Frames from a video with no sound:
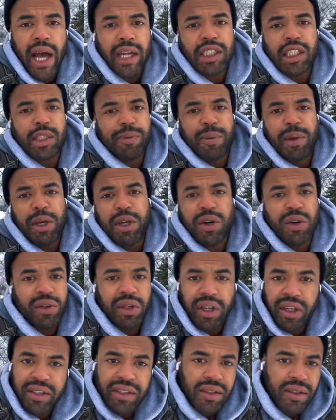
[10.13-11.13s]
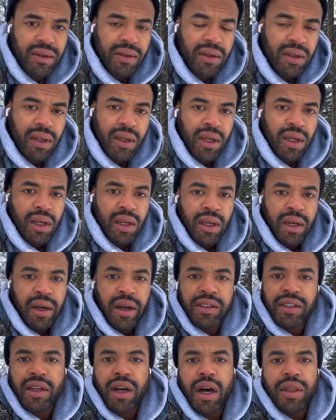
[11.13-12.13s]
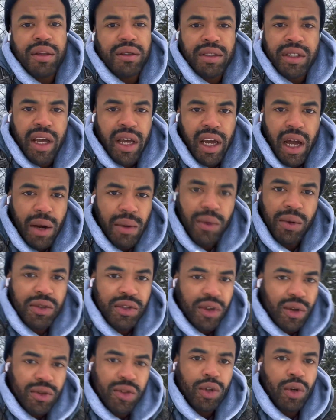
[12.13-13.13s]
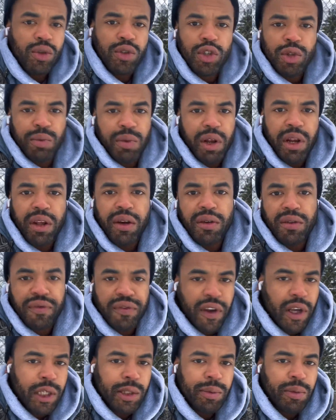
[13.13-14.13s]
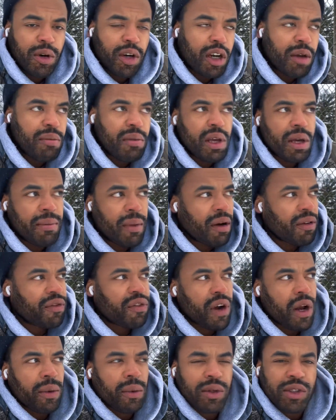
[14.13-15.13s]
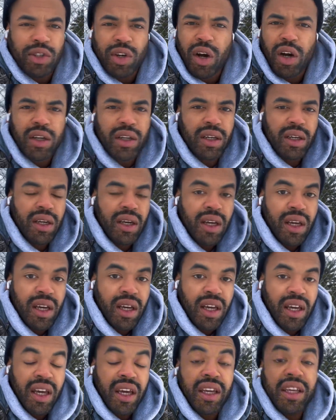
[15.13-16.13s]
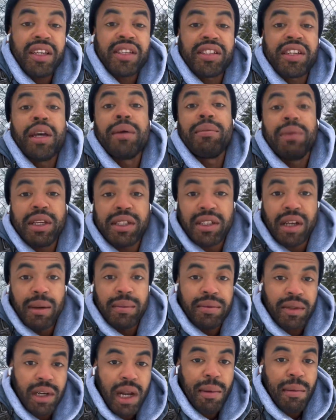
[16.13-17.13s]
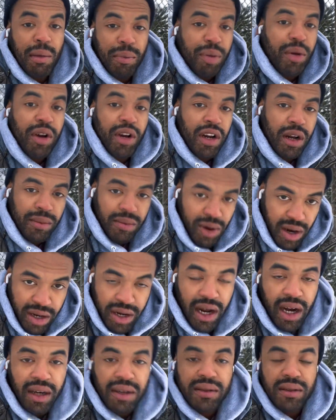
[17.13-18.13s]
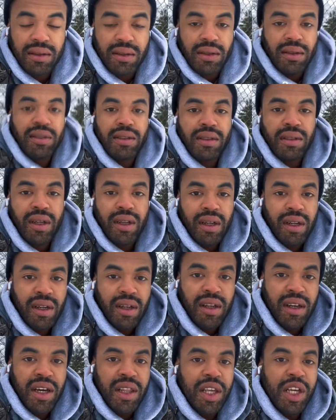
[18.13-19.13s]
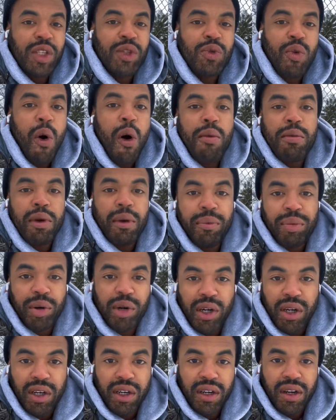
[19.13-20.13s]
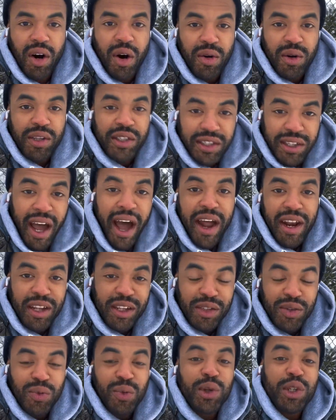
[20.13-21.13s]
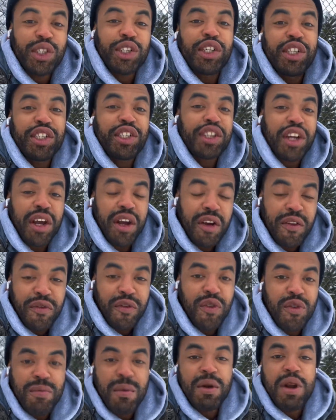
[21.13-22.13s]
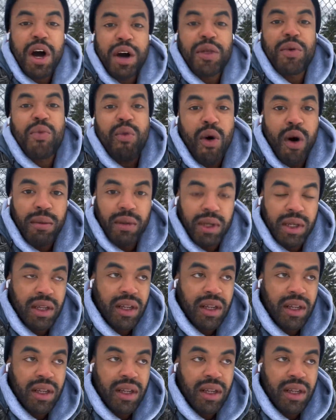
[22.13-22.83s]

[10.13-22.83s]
to speak on this because the other day I was on social media on Facebook and me and my friend was talking and he sent me something. I'm going to put it up right now. And this woman put on a status, which she shared from another woman,